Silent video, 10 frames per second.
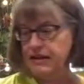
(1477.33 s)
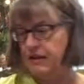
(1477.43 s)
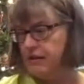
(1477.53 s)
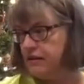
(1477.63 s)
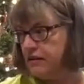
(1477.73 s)

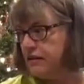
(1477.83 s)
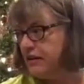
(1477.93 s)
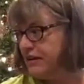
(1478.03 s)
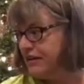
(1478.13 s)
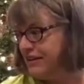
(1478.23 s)

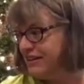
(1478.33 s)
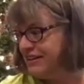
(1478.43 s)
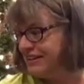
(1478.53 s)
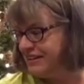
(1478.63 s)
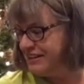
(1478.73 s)

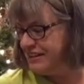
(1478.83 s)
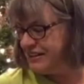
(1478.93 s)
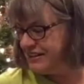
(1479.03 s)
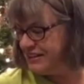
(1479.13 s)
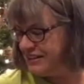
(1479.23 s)

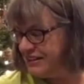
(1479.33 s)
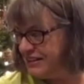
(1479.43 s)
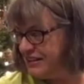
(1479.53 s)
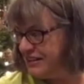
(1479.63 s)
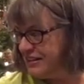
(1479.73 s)

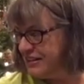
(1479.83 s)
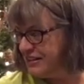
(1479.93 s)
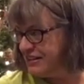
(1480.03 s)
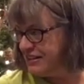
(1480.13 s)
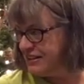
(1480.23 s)

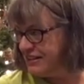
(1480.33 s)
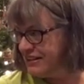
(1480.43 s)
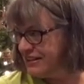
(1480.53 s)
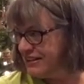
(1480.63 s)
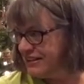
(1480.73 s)

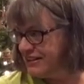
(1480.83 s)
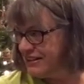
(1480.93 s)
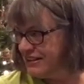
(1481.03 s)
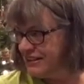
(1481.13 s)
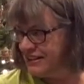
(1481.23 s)

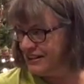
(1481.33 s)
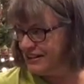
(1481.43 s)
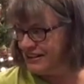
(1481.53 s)
(silent)